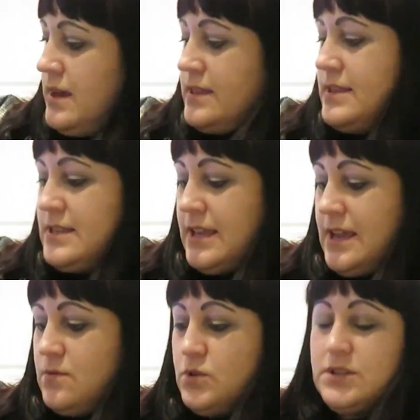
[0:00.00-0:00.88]
And this
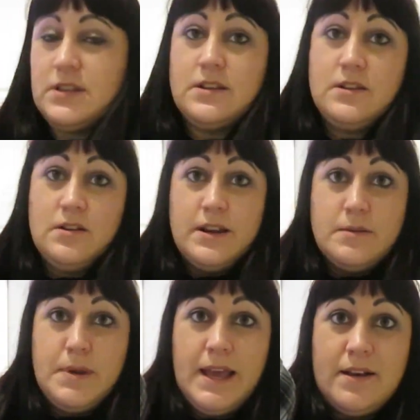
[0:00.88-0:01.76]
again was
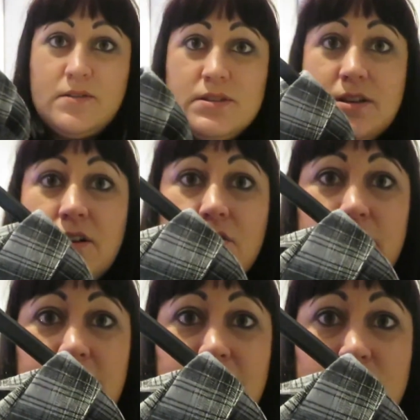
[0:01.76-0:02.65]
nine pounds, and I
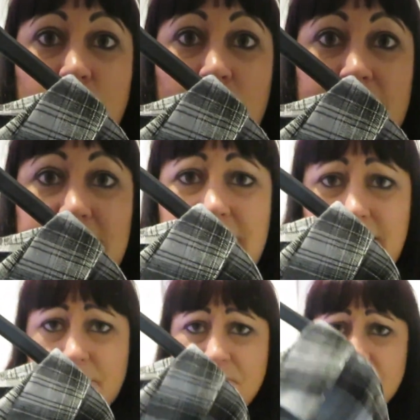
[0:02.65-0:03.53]
got it in a twenty,